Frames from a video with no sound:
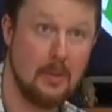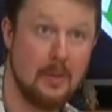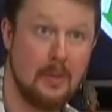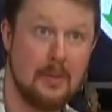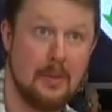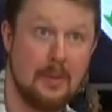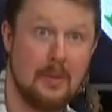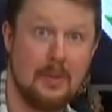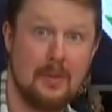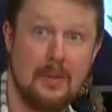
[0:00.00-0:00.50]

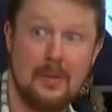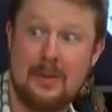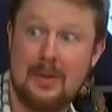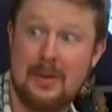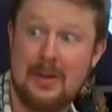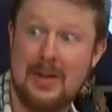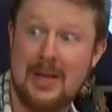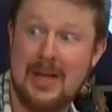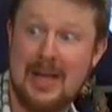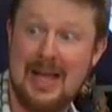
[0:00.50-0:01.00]

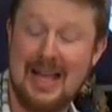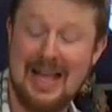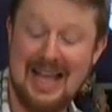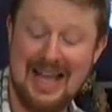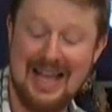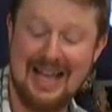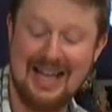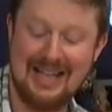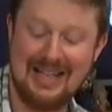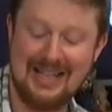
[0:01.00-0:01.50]

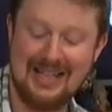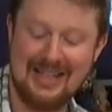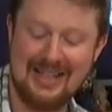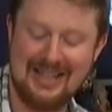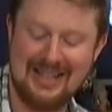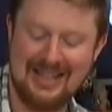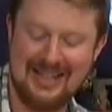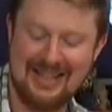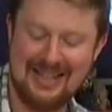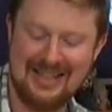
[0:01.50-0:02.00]

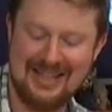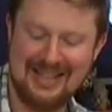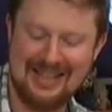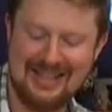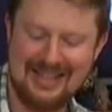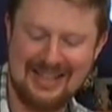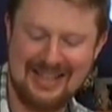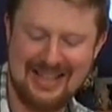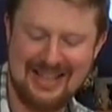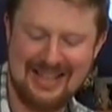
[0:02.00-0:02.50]

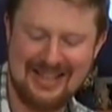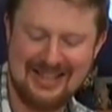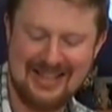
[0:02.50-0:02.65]
This person isn't speaking.